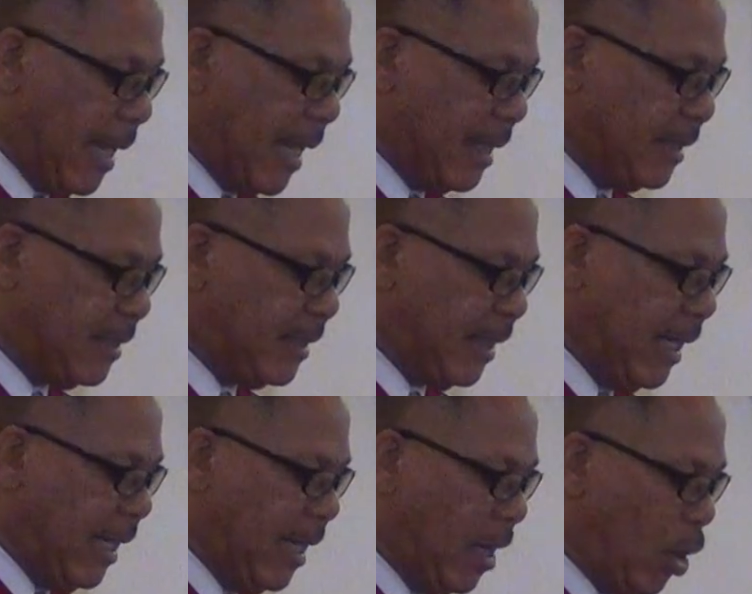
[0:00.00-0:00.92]
And
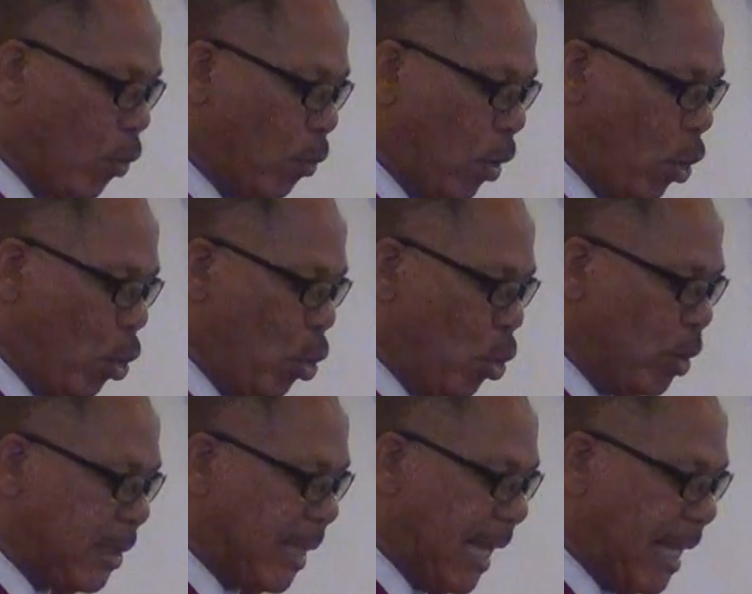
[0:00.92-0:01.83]
she
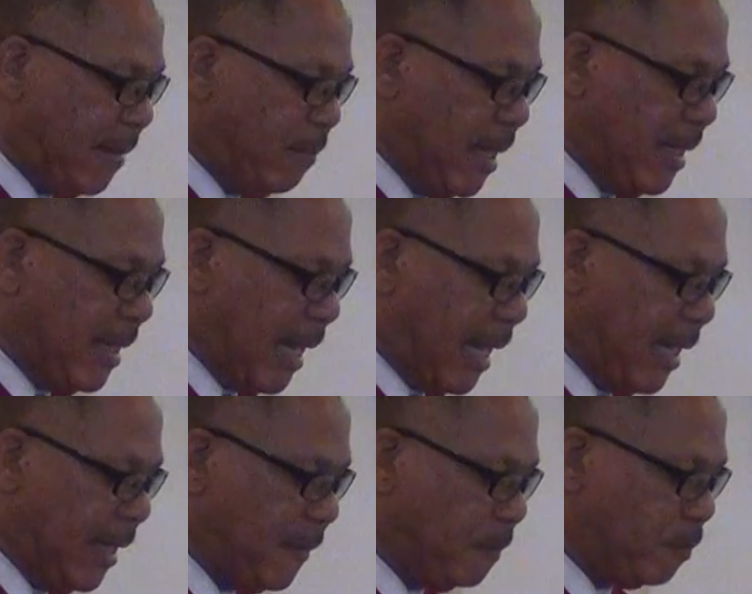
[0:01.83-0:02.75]
arose at
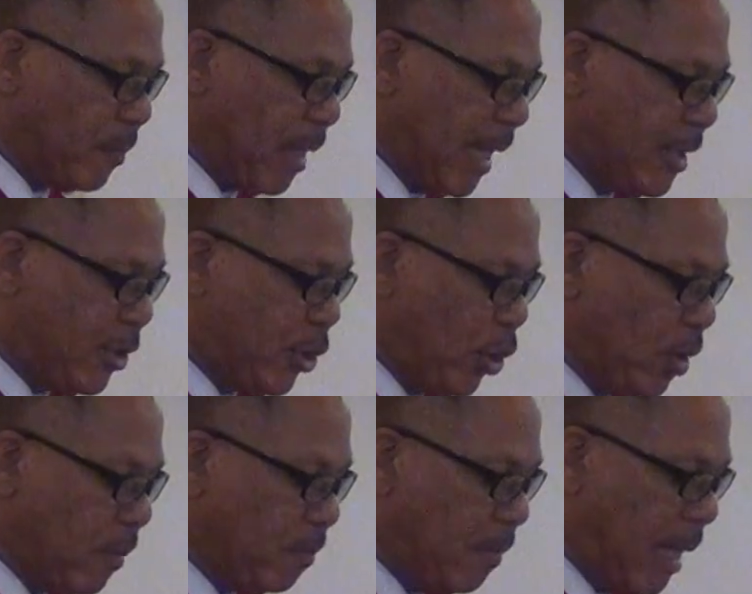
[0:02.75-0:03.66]
midnight, and
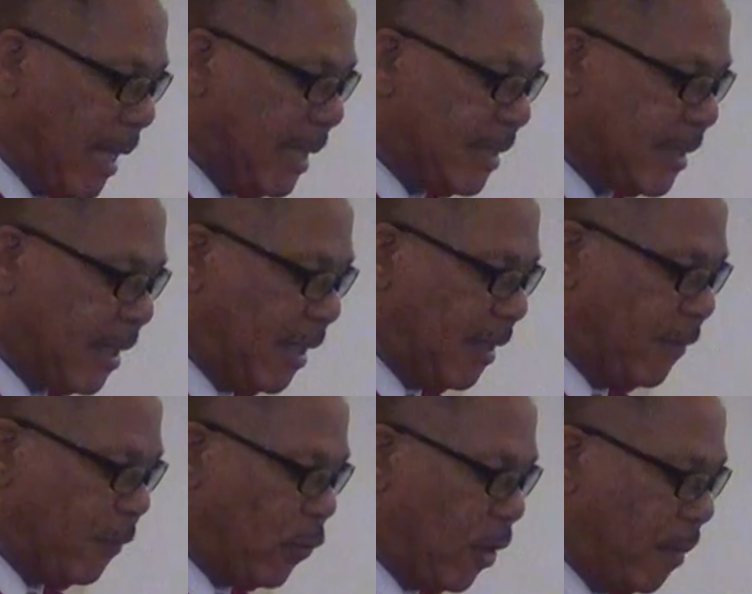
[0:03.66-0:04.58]
took my
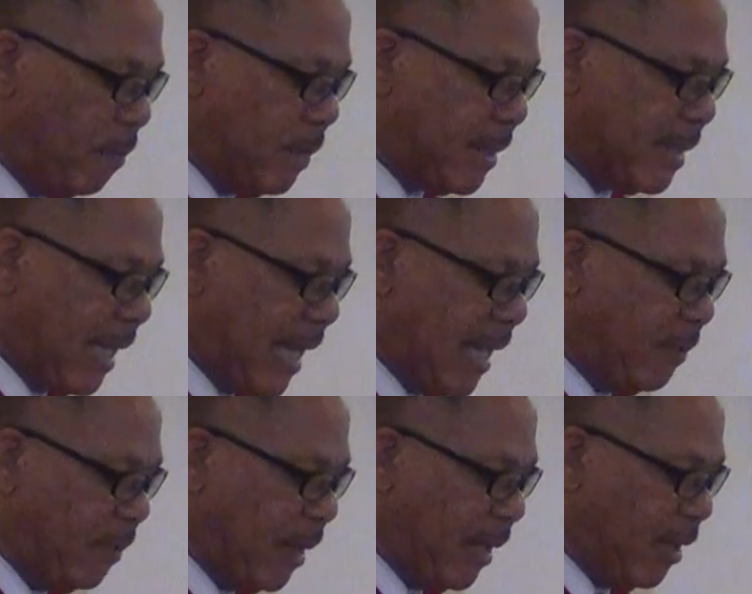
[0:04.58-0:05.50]
son from
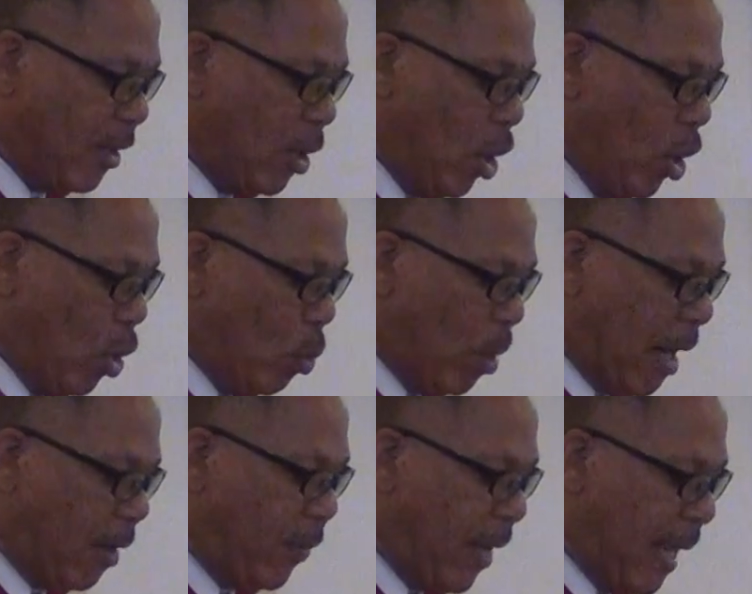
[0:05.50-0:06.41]
beside me,
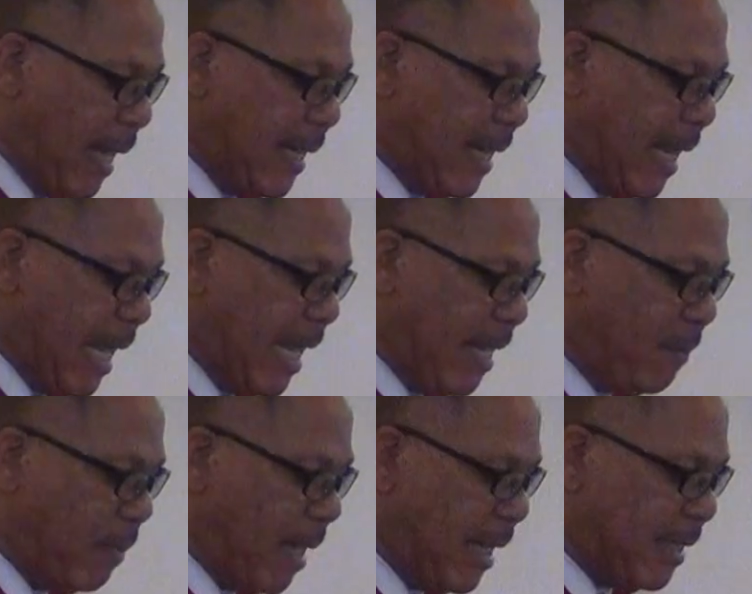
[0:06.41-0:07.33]
while thine
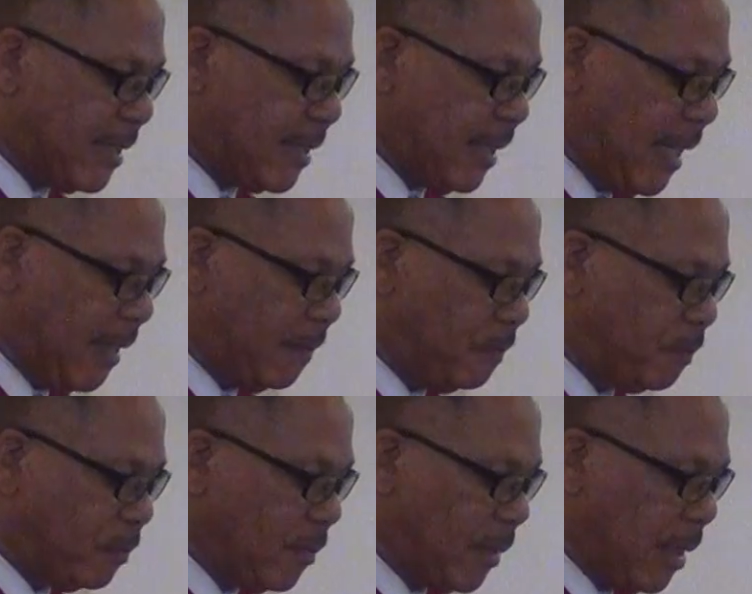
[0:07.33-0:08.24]
handmaid
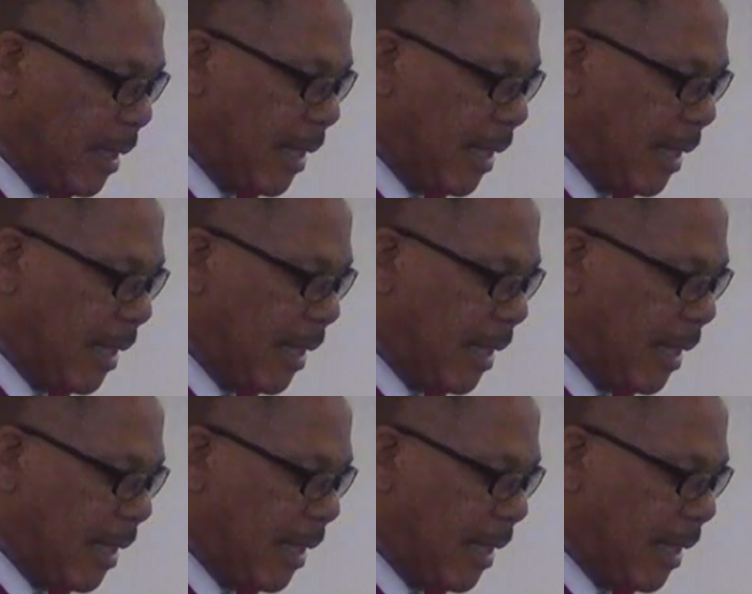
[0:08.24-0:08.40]
slept,